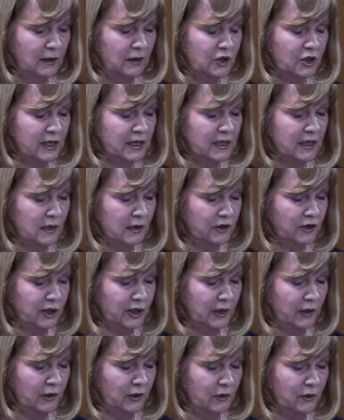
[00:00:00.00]
Jesse
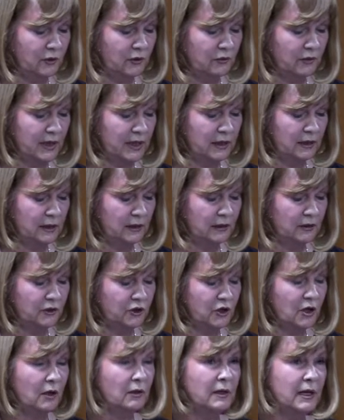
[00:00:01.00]
Olshenko-Grin,
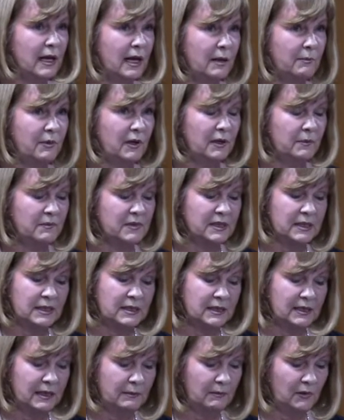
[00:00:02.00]
John Abrahams
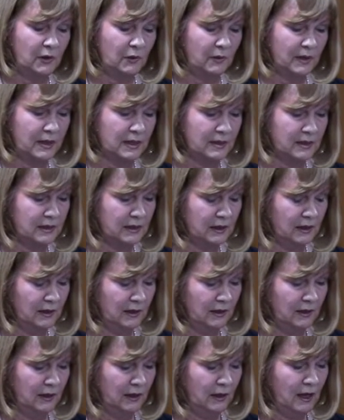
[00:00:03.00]
and Tim Lewins.
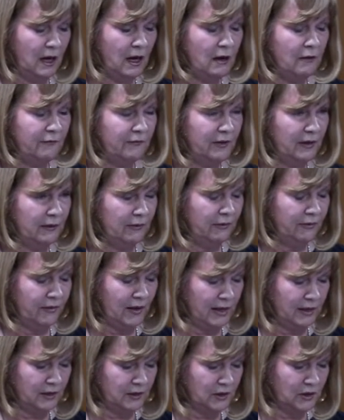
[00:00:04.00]
Heartfelt
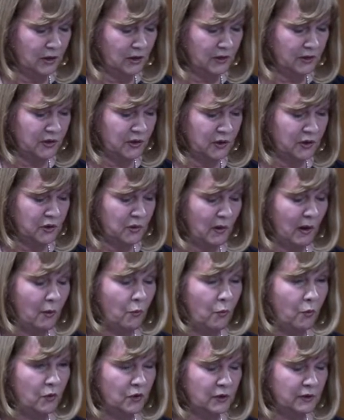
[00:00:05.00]
thanks also to our
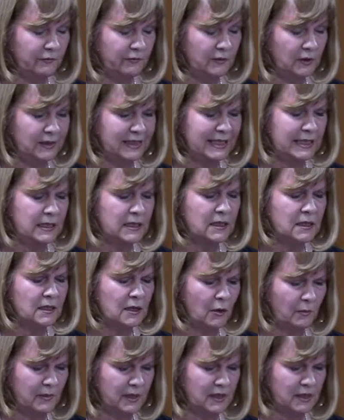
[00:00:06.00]
wonderful,
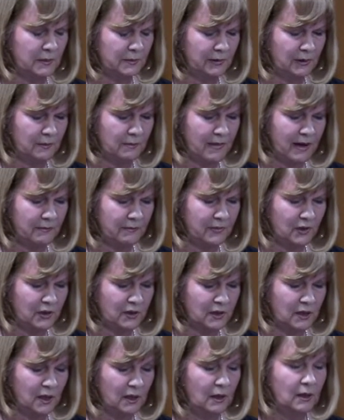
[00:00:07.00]
indomitable
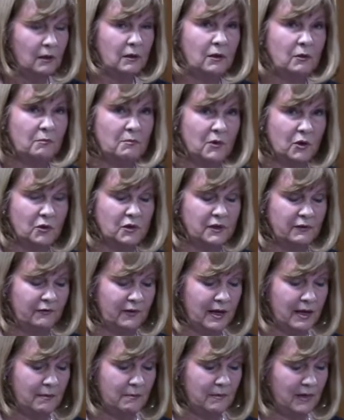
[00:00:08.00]
members who
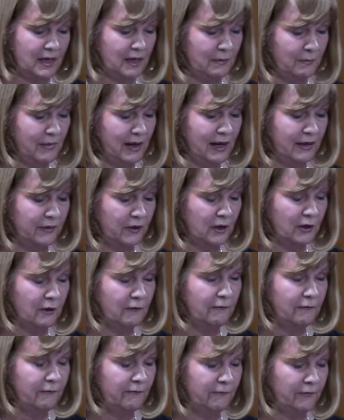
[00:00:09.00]
motivate me by their
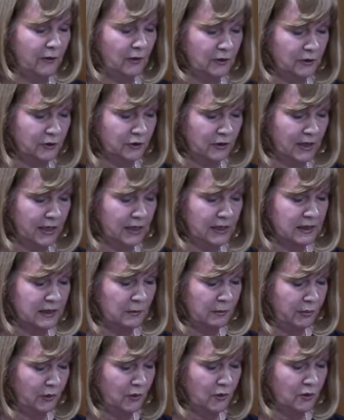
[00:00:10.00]
unfaltering
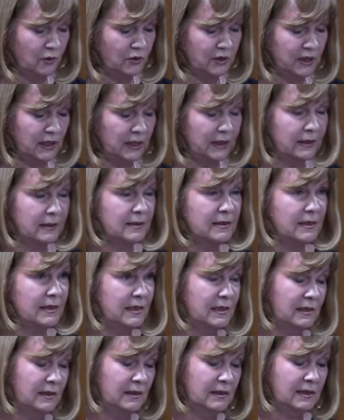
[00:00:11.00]
support and
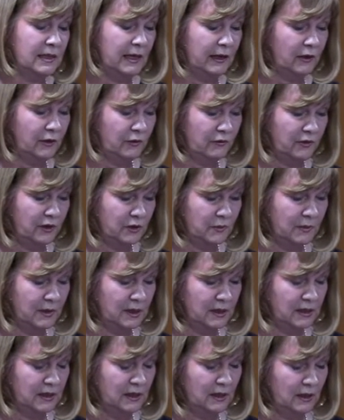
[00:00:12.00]
consistent
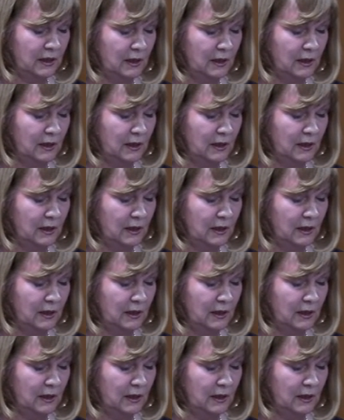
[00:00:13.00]
encouragement.